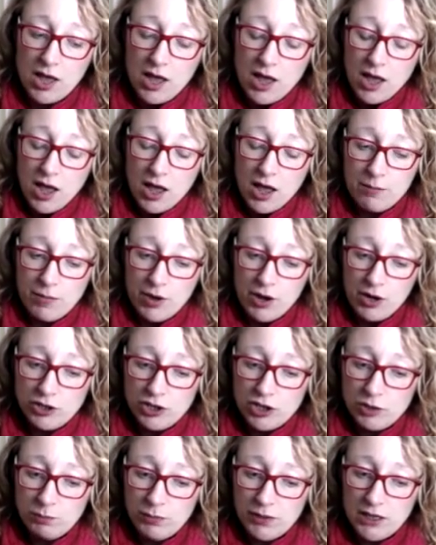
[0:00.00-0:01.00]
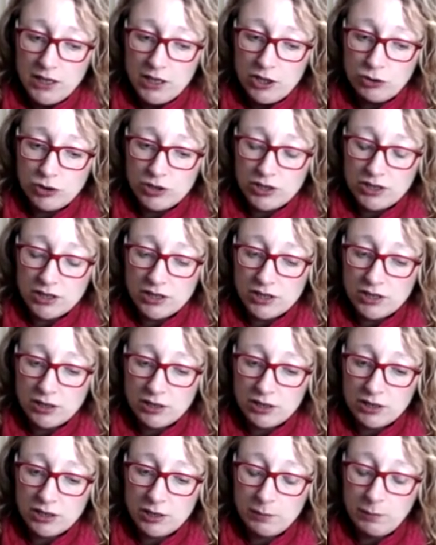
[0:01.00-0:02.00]
Um, and I'd just be mm-hmm. interested
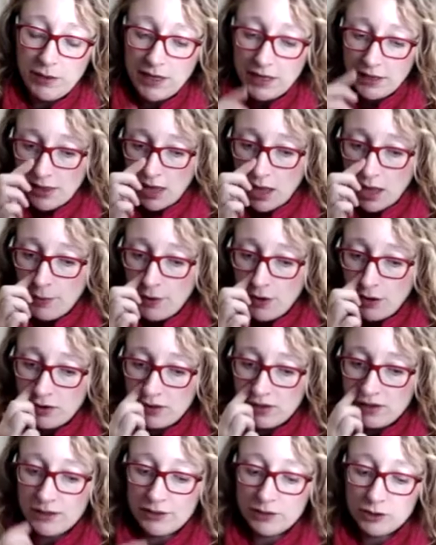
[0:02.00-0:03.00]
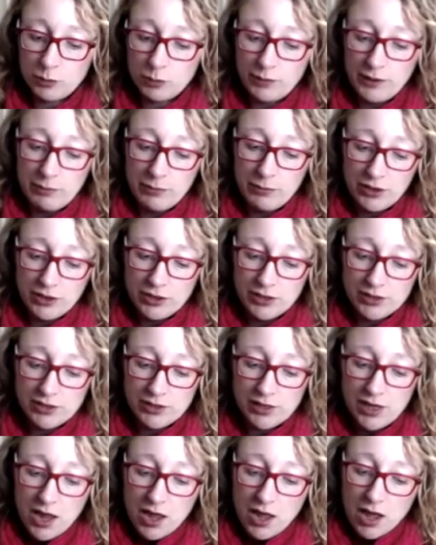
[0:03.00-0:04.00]
to, to pick that apart a little bit
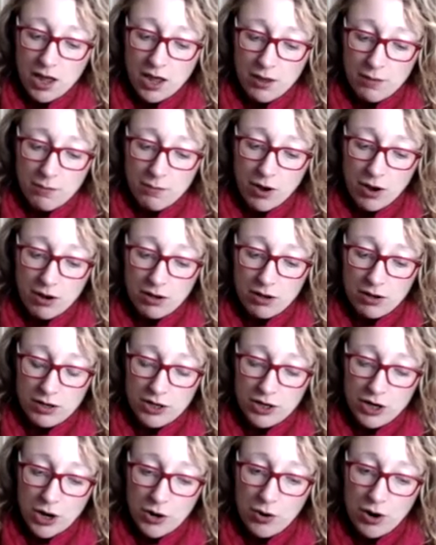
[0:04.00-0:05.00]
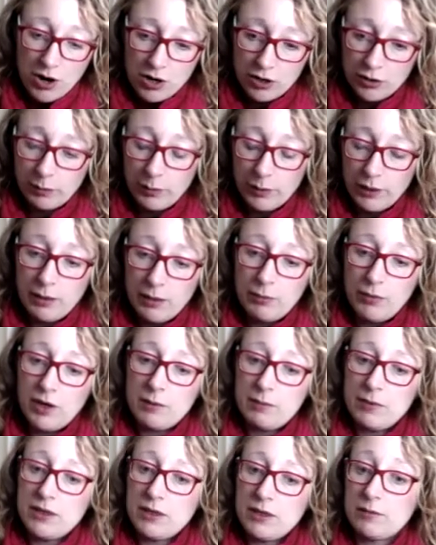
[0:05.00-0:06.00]
because um, you know arguably it
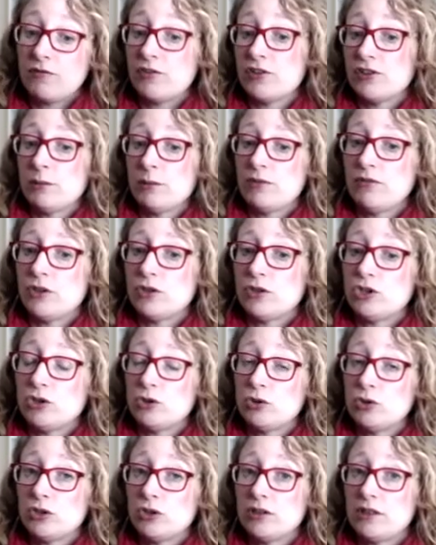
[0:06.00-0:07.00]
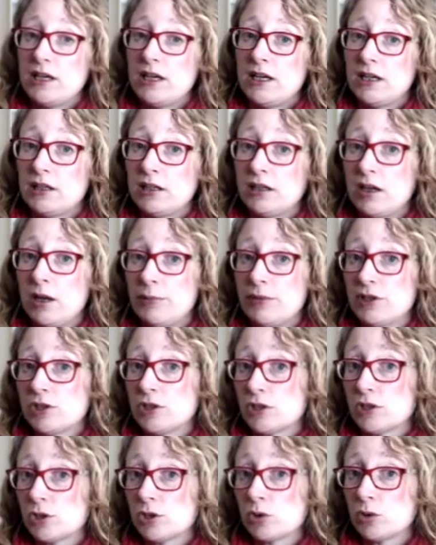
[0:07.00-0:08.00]
might be that for some of those children they're coming
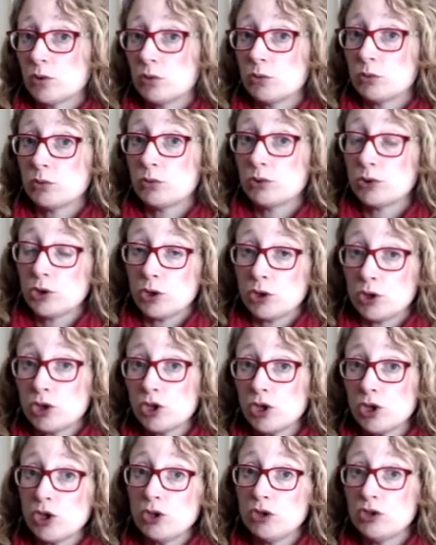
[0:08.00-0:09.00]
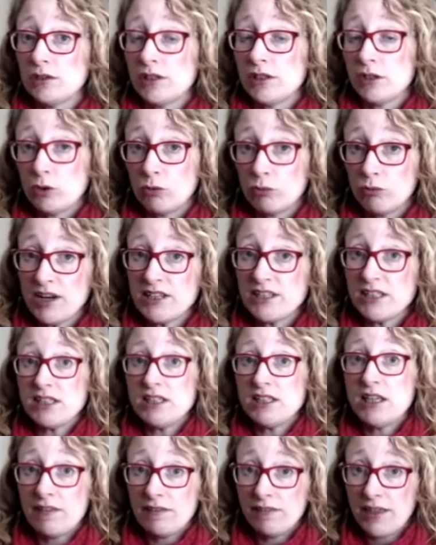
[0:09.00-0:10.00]
to school too soon and they're not
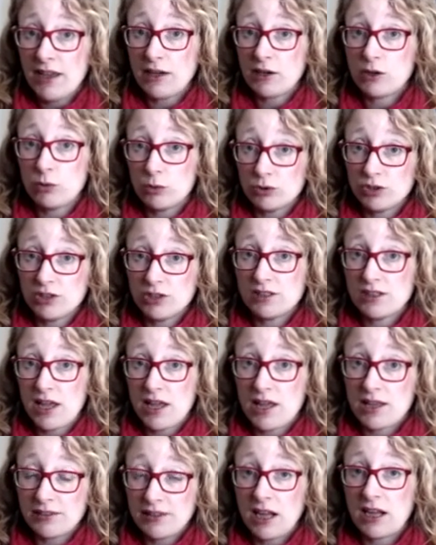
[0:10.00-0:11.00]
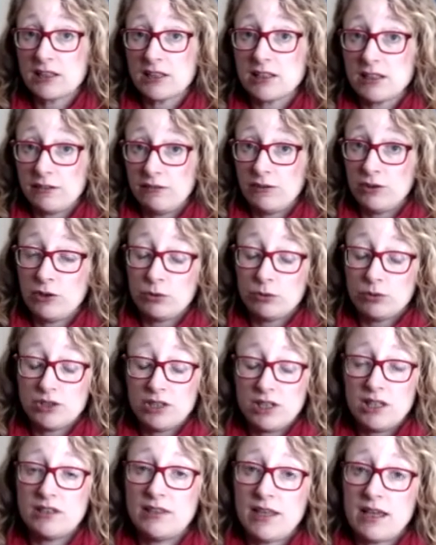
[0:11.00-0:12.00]
ready and that causes that that
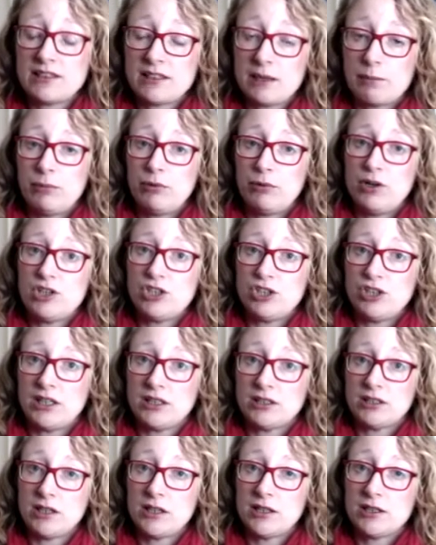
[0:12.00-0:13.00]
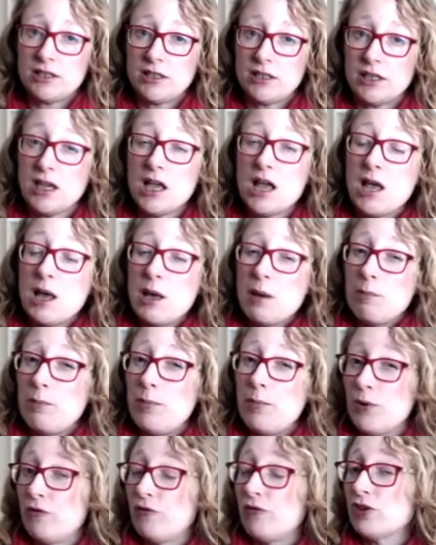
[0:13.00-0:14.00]
difficulty mm-hmm. and that separation anxiety
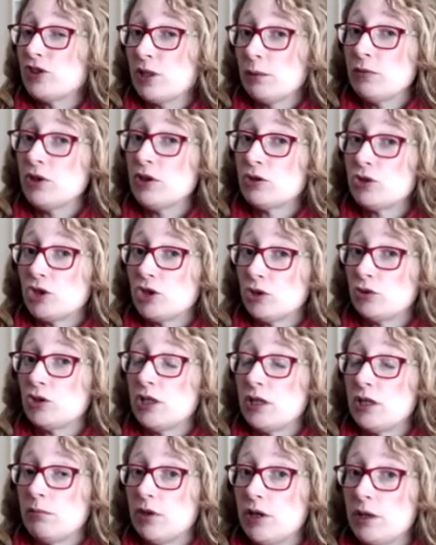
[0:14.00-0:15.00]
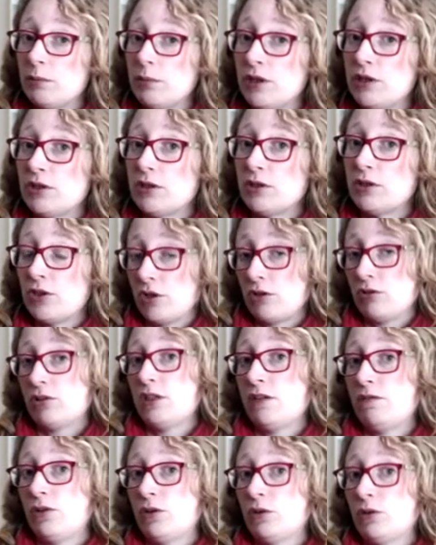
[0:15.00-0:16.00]
but for some of those children it might be that those
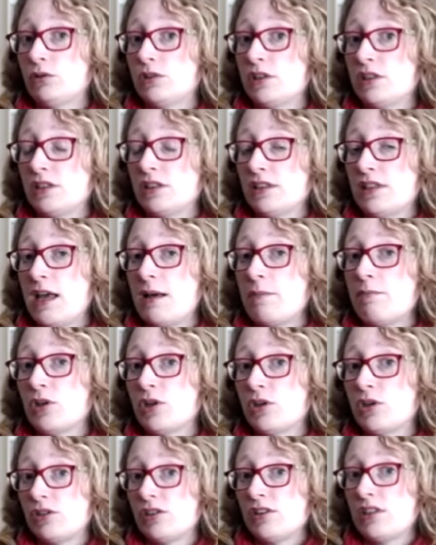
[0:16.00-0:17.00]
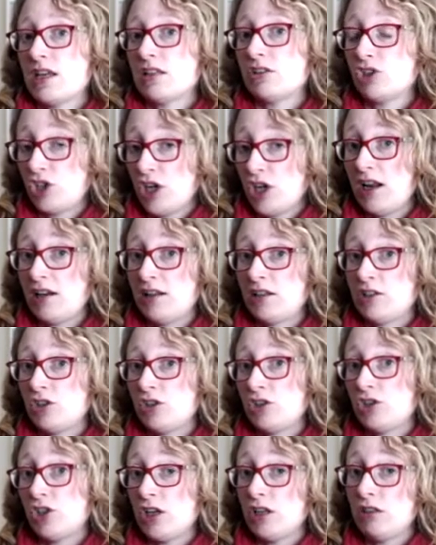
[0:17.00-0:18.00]
difficulties are there because there's
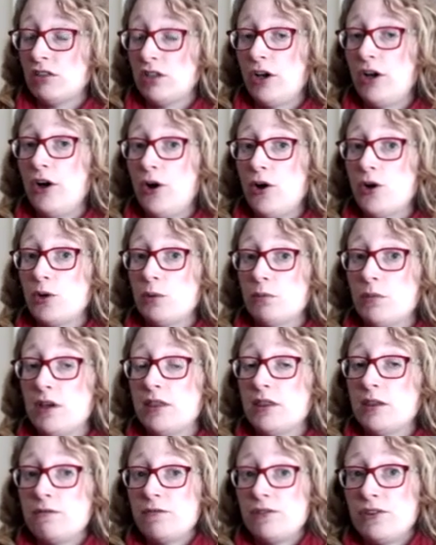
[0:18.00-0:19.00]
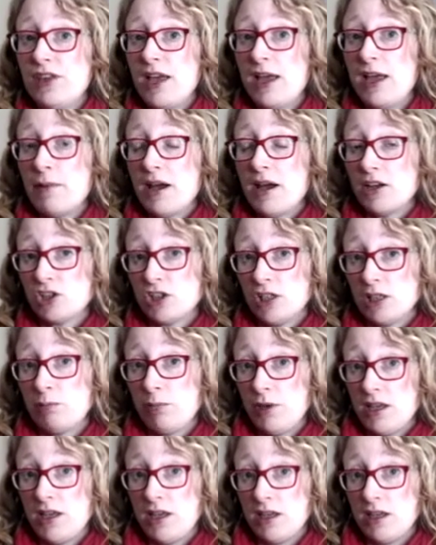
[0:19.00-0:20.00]
challenge in the home and that for them actually
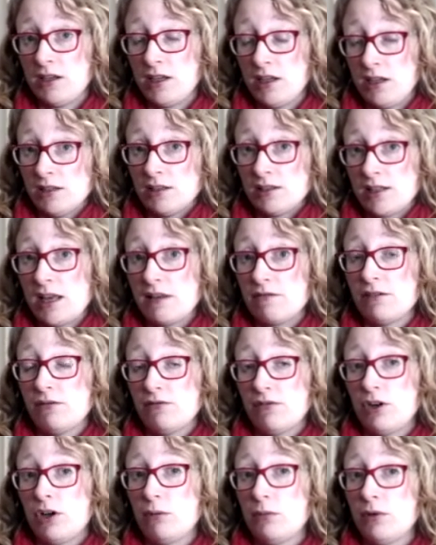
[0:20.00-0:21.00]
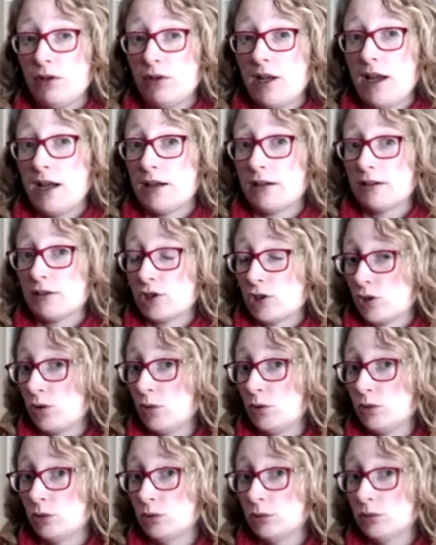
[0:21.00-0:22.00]
being in a safe environment environment at
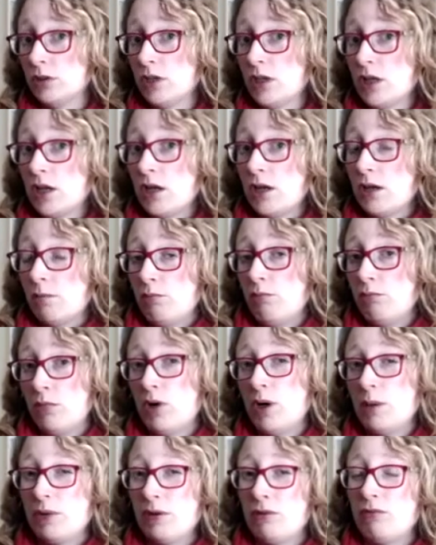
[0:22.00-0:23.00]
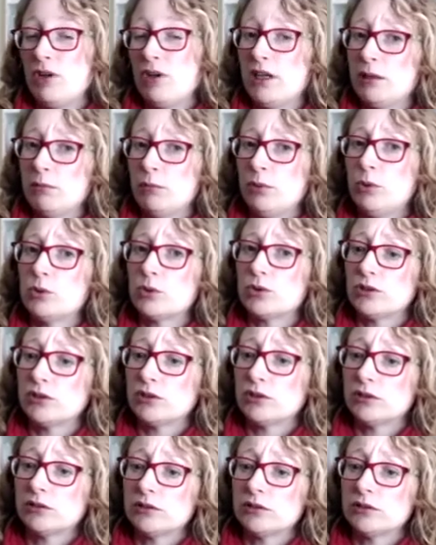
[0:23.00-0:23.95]
school yes. might be really important